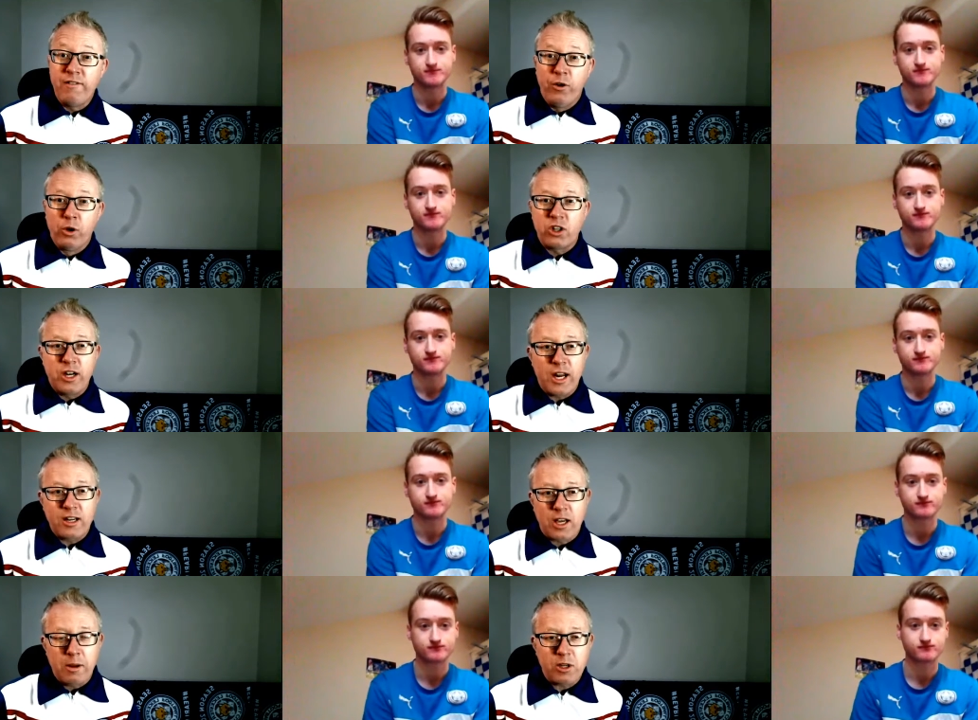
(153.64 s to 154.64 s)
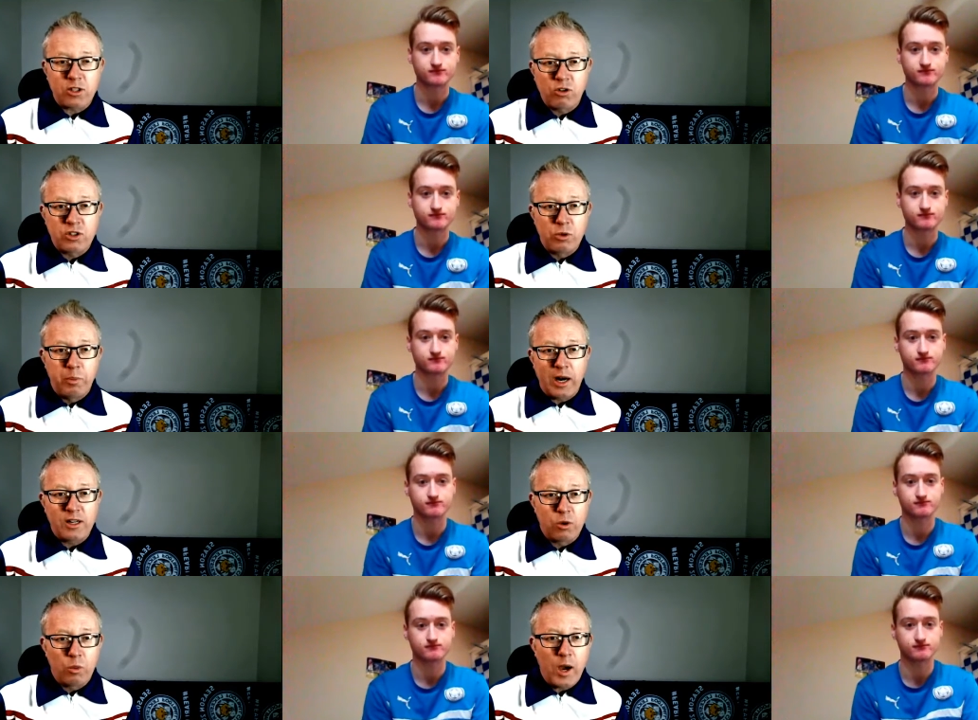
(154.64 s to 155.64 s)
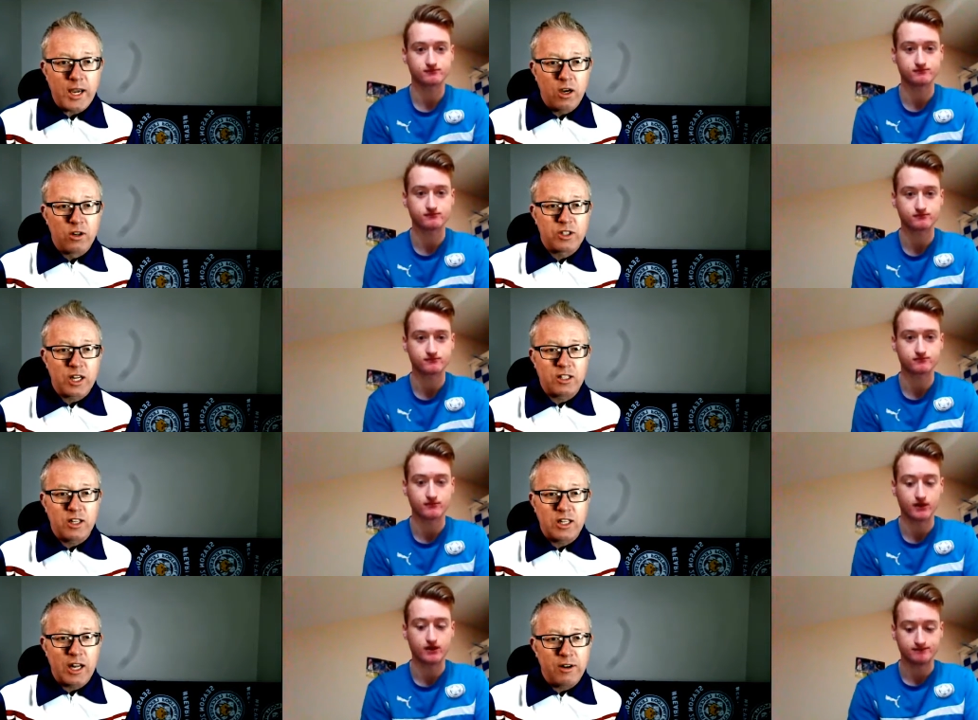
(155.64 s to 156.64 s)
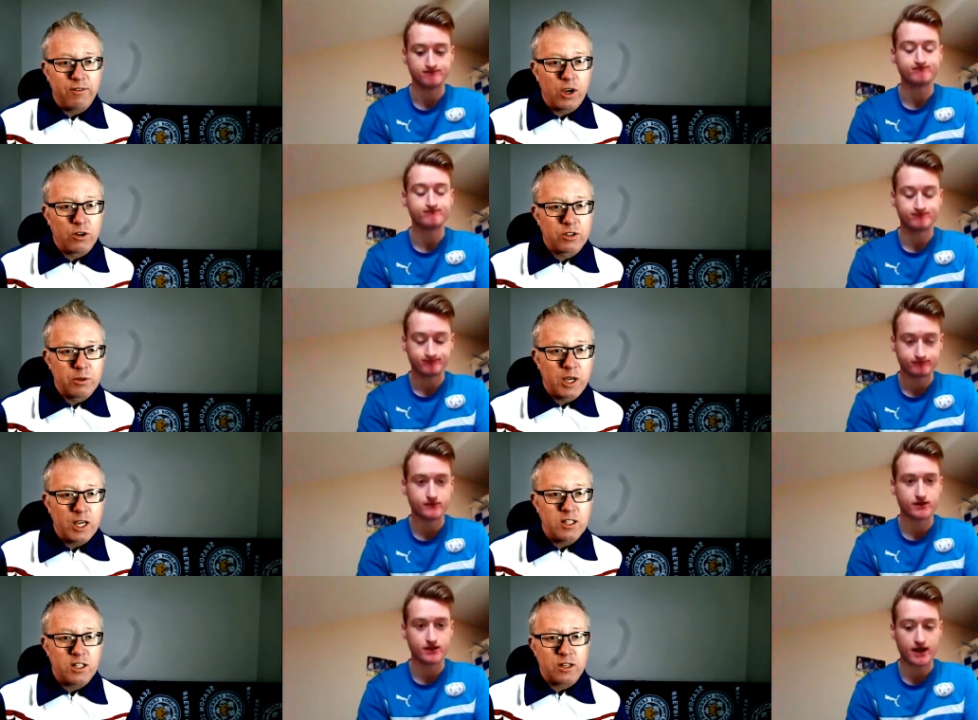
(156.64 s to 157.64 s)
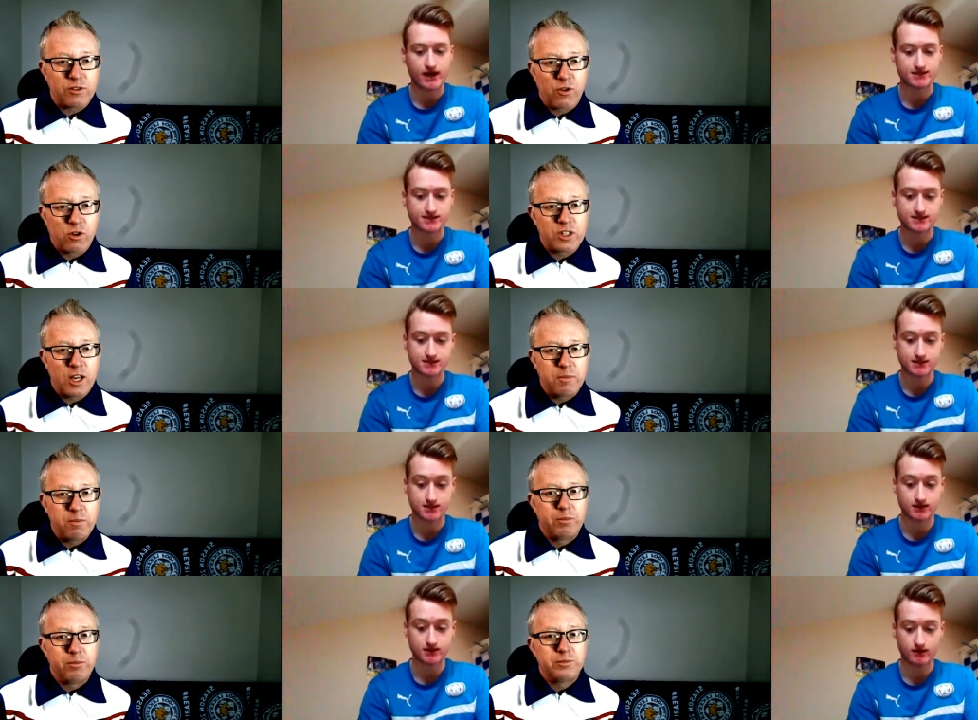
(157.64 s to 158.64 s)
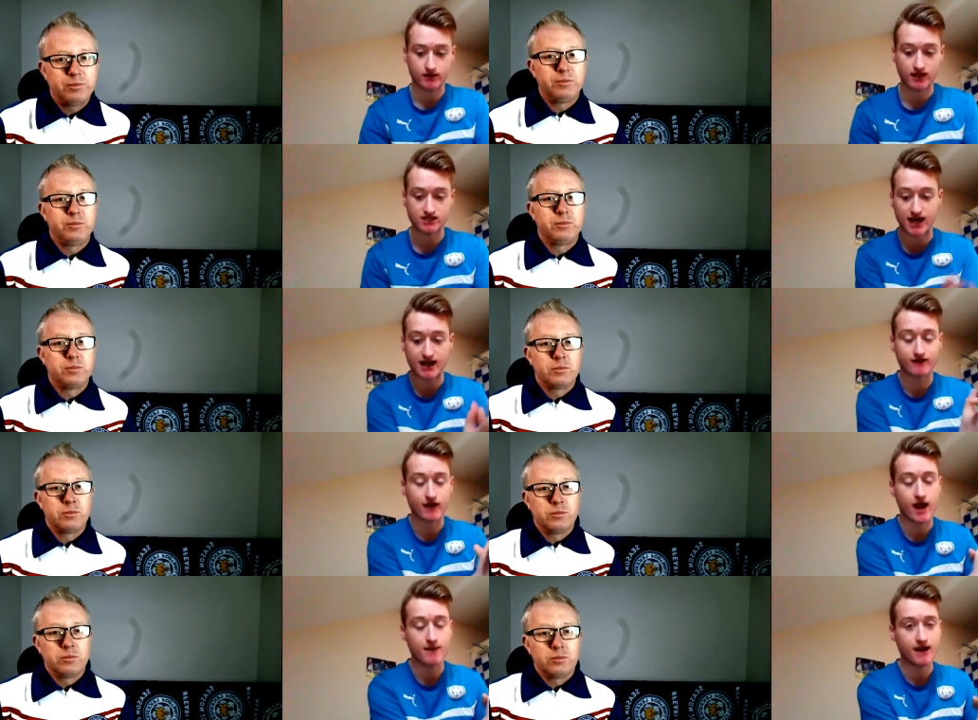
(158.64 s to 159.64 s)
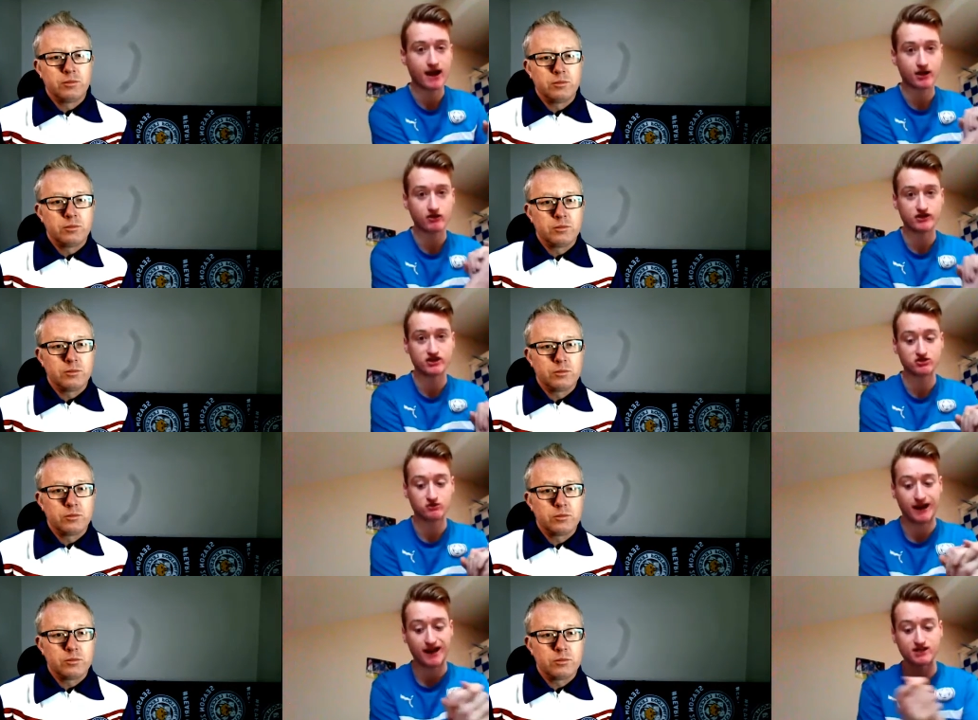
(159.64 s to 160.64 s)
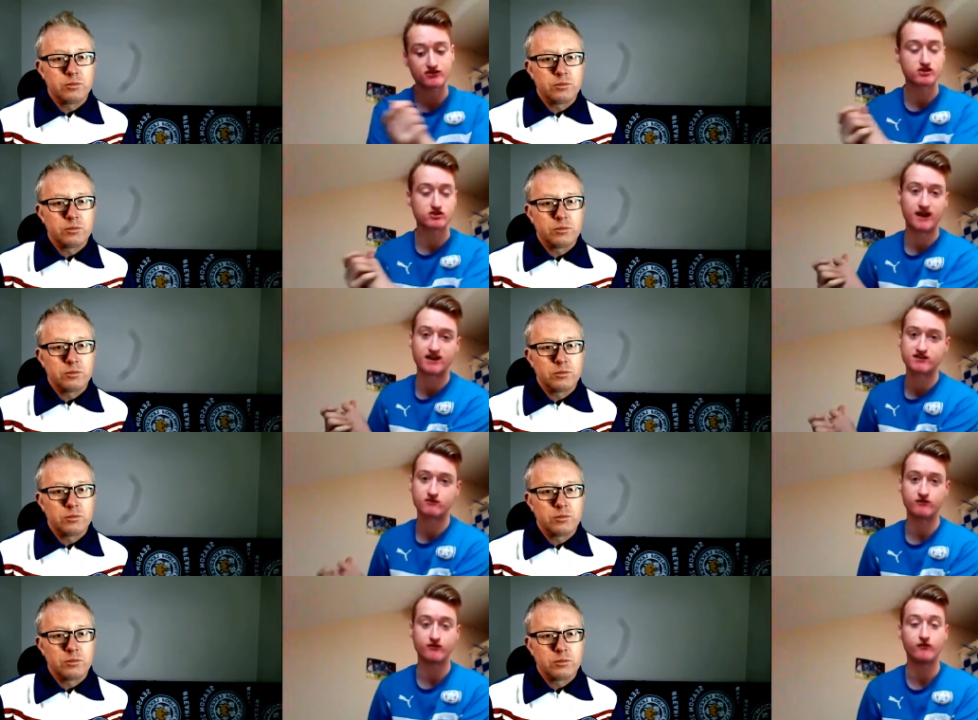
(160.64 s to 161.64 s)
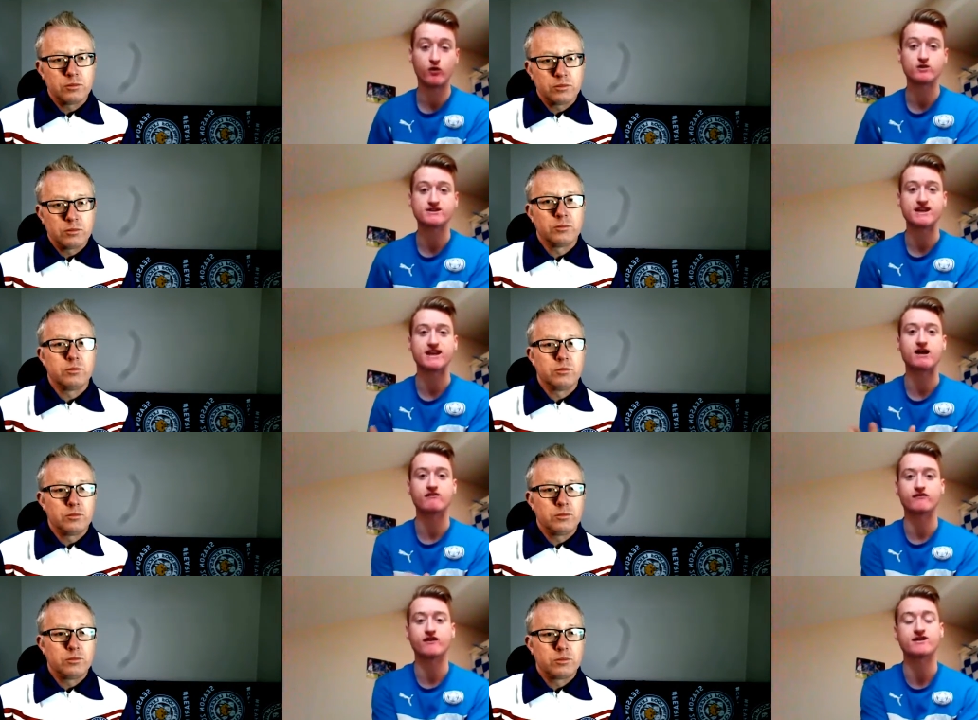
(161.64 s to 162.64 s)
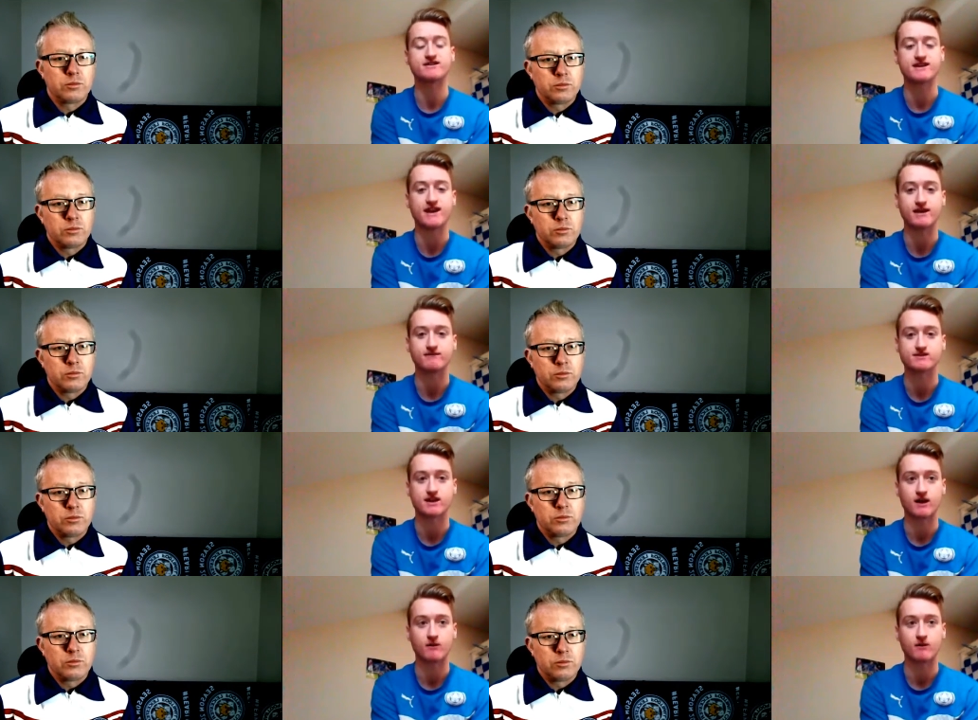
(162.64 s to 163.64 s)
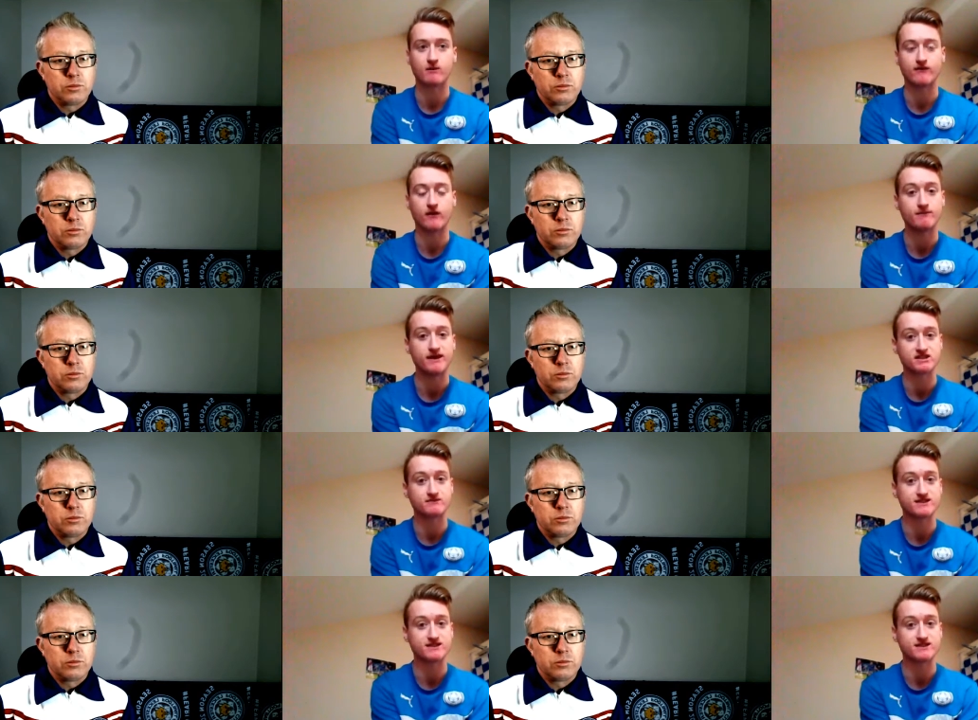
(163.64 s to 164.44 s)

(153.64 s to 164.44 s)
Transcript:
Speaker 1: forward to the next game. That's Crystal Palace away on Saturday. Dan, have you got some key stats yeah. there?
Speaker 2: I actually have. Um, at Crystal Palace, Crystal Palace have won 14 out of 30 games, and we've only beaten them